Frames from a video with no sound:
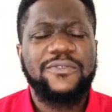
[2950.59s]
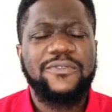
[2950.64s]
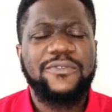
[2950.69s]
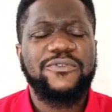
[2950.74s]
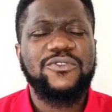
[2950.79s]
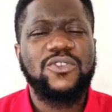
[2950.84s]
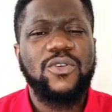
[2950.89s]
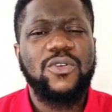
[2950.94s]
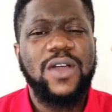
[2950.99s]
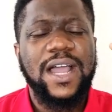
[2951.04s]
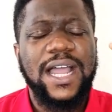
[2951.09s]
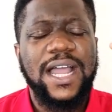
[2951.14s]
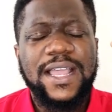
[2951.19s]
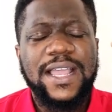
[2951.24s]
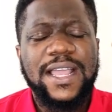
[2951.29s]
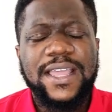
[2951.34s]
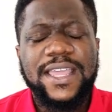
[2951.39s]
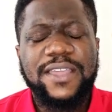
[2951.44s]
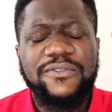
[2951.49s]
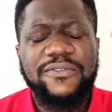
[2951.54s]
If you
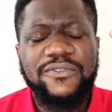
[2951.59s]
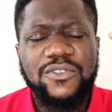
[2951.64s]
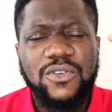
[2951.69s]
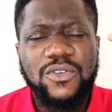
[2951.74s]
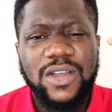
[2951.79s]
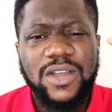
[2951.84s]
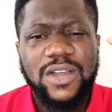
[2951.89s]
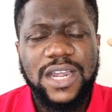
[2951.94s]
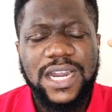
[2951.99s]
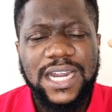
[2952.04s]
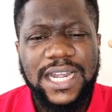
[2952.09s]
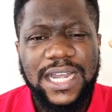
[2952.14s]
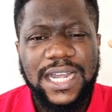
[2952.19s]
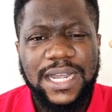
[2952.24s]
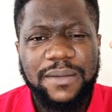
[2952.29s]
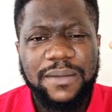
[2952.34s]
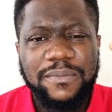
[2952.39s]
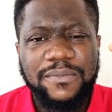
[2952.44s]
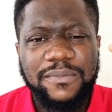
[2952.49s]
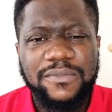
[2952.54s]
are, if you
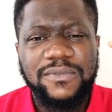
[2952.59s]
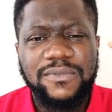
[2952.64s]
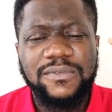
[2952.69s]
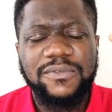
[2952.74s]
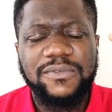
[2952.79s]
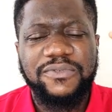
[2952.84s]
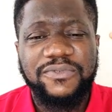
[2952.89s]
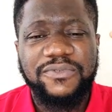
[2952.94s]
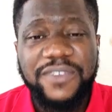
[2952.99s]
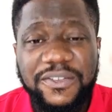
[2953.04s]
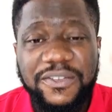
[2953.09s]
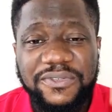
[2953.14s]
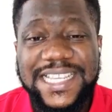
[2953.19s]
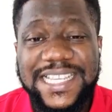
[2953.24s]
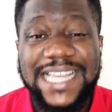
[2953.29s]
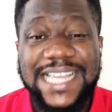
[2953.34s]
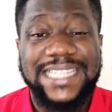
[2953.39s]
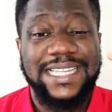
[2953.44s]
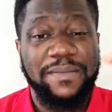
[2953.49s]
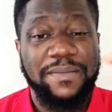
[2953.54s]
are um,
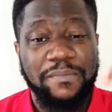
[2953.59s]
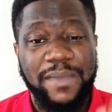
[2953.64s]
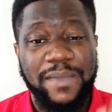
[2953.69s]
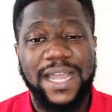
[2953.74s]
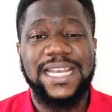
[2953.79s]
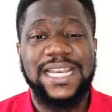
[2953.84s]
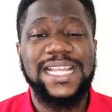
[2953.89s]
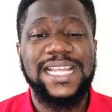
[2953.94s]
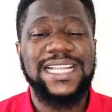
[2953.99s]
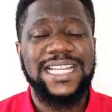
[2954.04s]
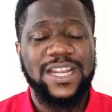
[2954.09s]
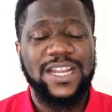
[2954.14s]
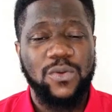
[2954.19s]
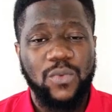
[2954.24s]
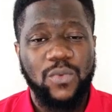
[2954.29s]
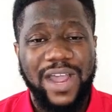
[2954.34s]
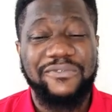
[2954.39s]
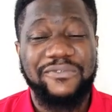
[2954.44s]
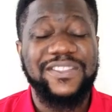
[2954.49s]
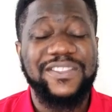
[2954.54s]
50 as a man
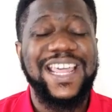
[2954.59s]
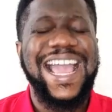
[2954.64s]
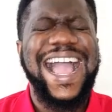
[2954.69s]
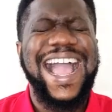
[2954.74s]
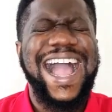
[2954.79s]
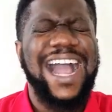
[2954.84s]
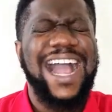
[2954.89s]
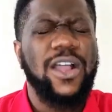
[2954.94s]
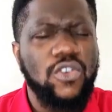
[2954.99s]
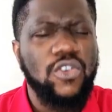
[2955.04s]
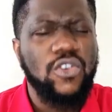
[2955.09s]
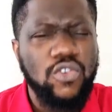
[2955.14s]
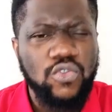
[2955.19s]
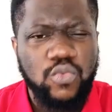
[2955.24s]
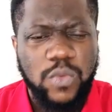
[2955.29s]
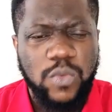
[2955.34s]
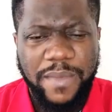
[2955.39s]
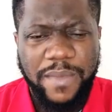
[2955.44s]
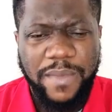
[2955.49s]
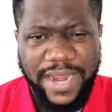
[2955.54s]
needing a wife, there are
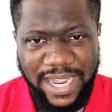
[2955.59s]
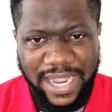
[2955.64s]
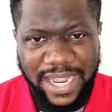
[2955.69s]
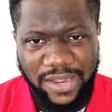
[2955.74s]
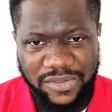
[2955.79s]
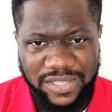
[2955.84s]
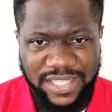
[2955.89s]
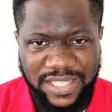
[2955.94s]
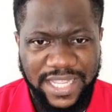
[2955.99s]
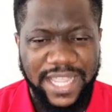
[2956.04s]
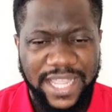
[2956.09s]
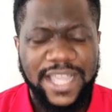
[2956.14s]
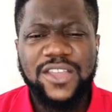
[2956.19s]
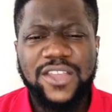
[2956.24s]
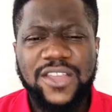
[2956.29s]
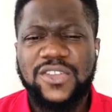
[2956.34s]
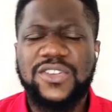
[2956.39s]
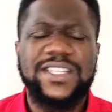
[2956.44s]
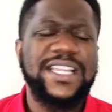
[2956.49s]
good women out there.